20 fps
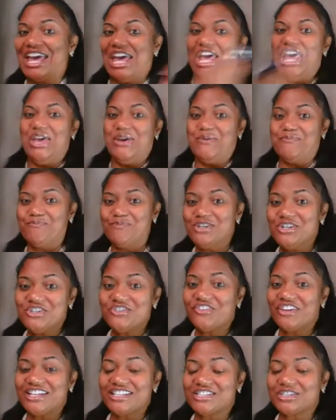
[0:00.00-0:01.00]
and move
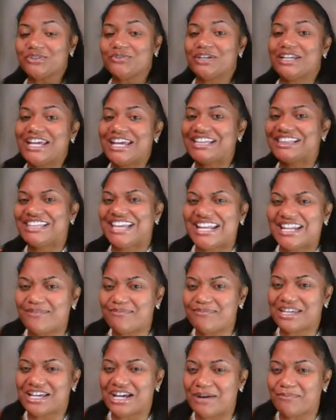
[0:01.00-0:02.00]
into it and let it
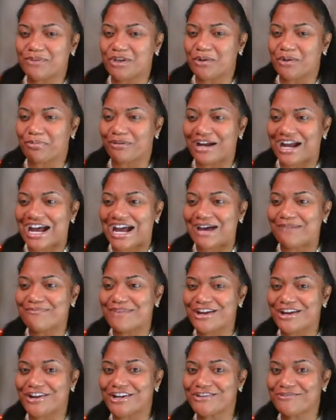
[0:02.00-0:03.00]
become your
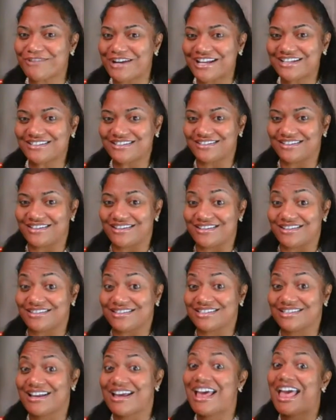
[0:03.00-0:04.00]
primary residence.
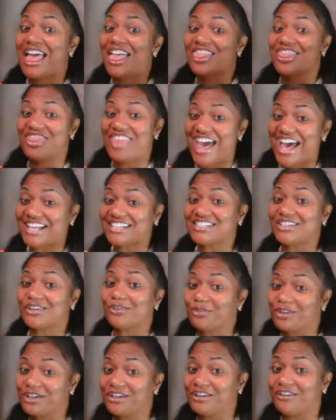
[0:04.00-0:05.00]
That's a
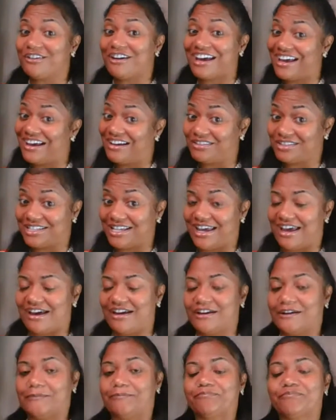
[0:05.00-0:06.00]
real house
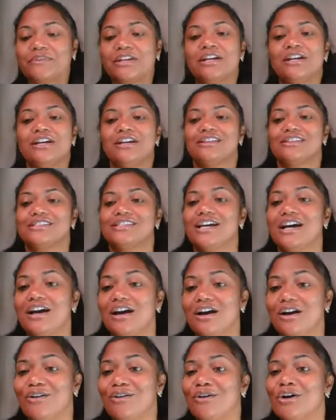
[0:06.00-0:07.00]
hack.
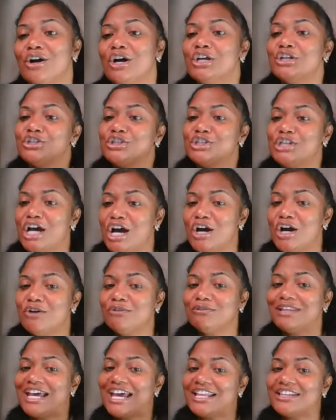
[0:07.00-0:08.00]
So
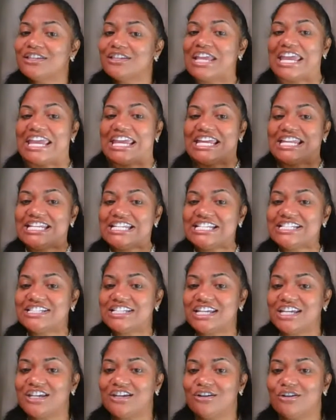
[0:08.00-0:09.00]
don't let any
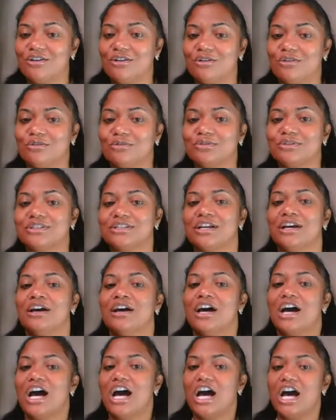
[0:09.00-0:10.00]
deals
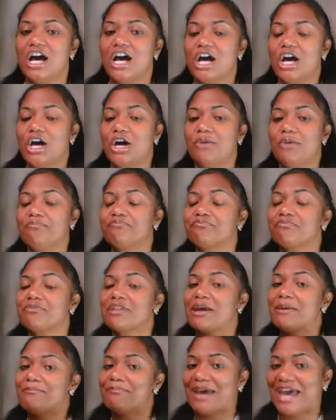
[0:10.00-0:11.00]

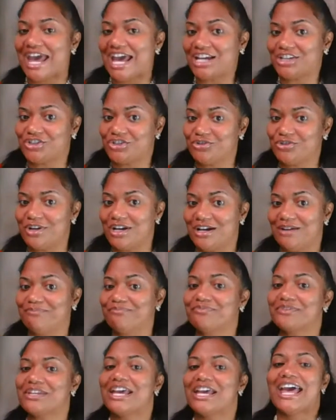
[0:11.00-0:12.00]
pass you up.
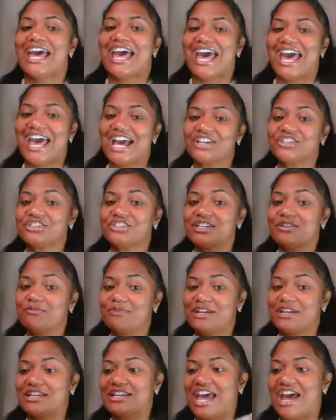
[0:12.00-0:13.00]
Actually,
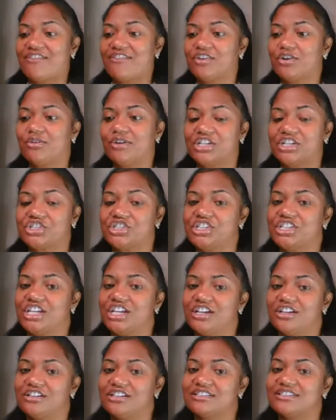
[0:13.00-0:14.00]
we have a question
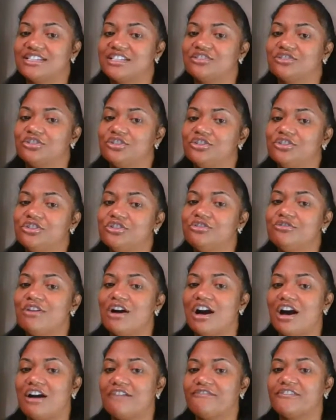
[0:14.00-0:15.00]
here that says, do you
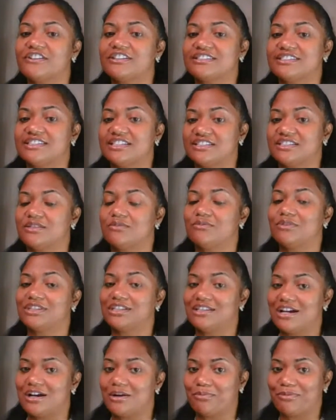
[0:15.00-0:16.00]
offer assistance with the
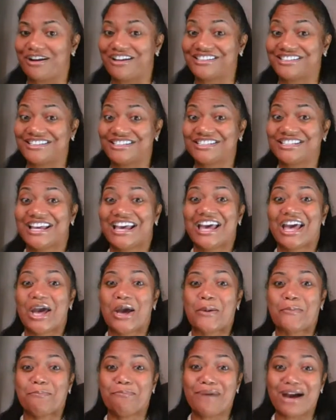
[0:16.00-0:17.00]
loan process?
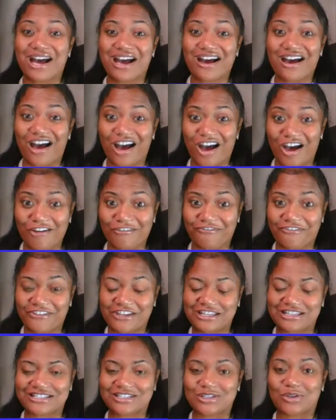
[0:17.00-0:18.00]
My
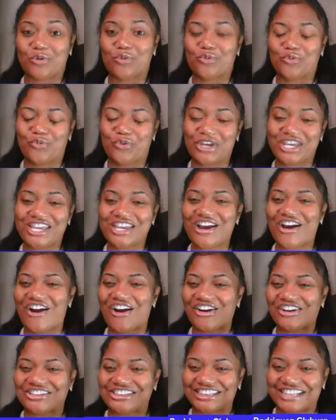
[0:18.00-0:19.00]
office, we
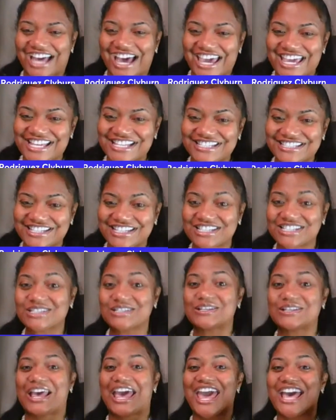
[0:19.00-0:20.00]
are
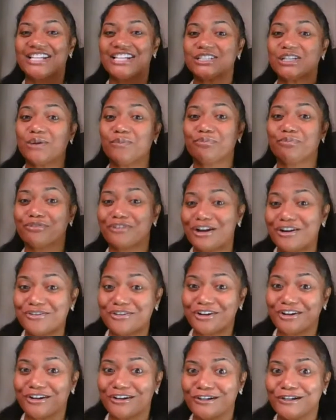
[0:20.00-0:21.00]
licensed as a
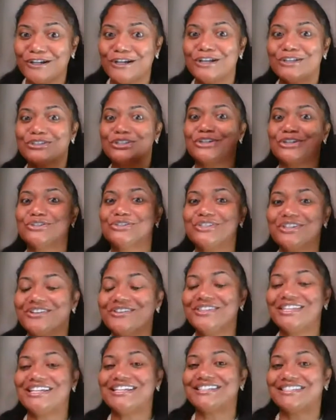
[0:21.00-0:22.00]
broker to
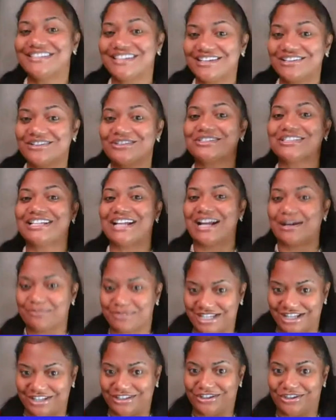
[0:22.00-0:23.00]
do these deals that I'm
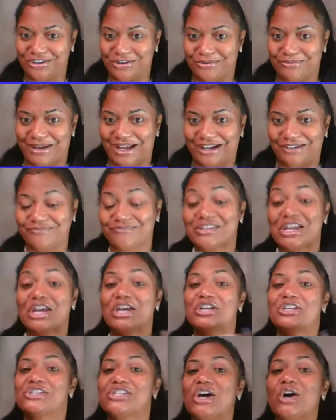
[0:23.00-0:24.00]
telling you about.
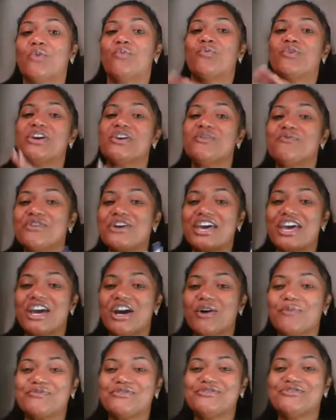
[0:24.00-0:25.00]
So we will
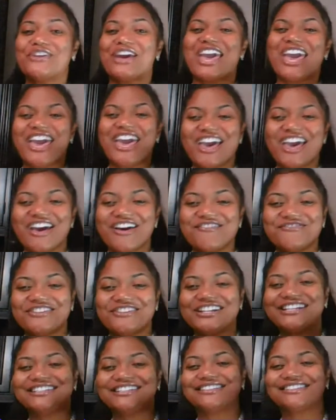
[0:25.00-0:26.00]
help you
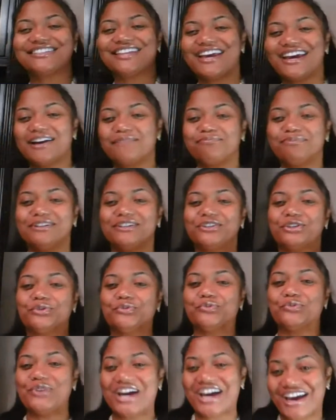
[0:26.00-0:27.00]
every step of the
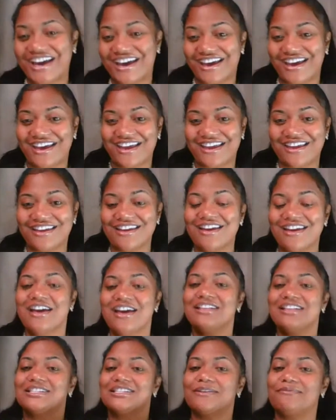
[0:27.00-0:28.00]
way
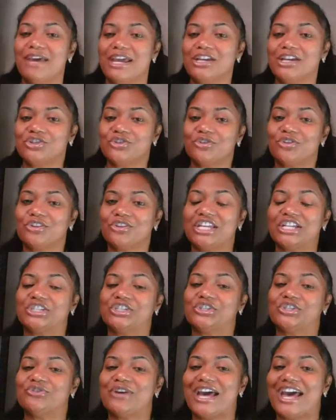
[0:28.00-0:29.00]
to make sure
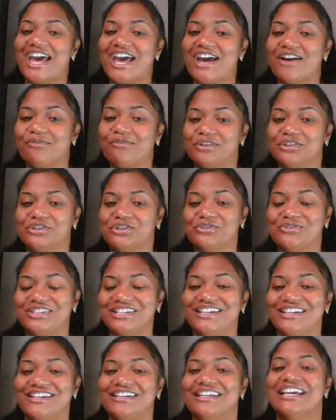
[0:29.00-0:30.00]
that you have what you
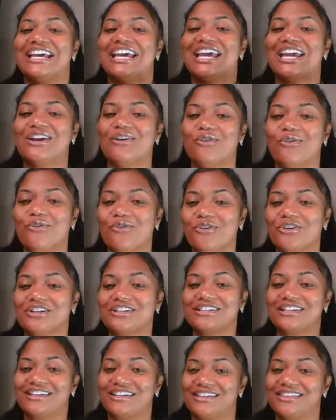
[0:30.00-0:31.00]
need in order
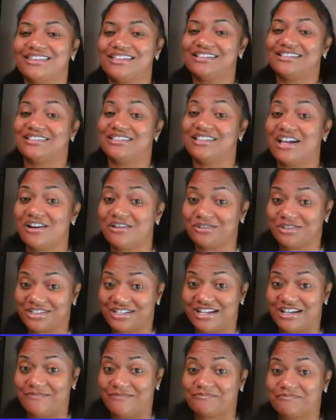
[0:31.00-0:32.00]
to get these loans
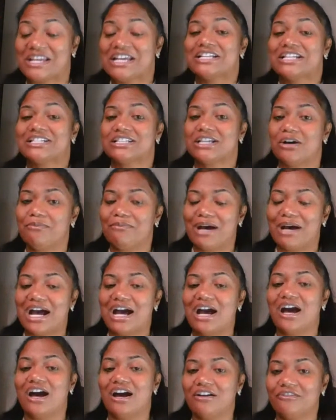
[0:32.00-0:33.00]
done. So my
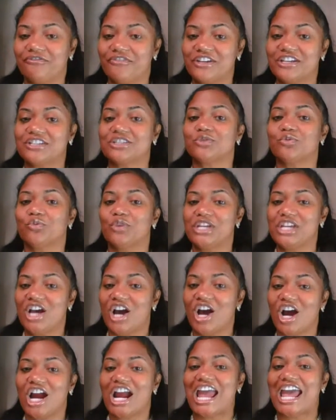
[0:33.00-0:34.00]
office, we
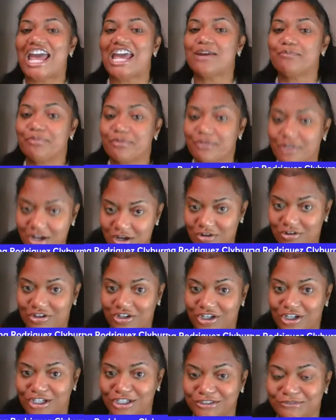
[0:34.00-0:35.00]
are a
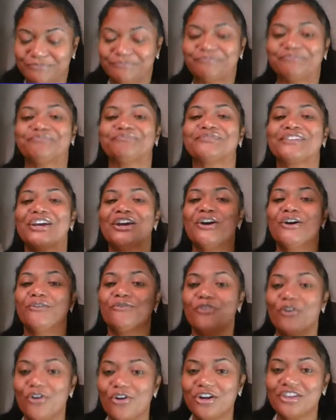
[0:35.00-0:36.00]
broker
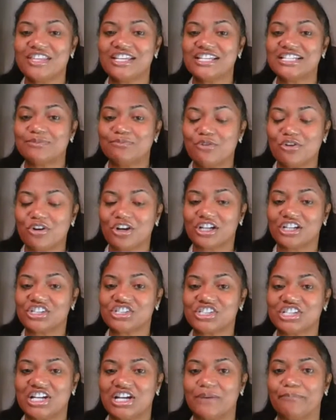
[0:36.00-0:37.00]
for this
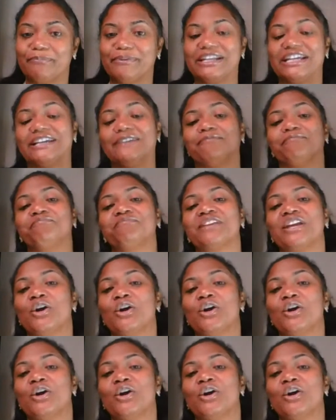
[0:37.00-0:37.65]
mortgage company,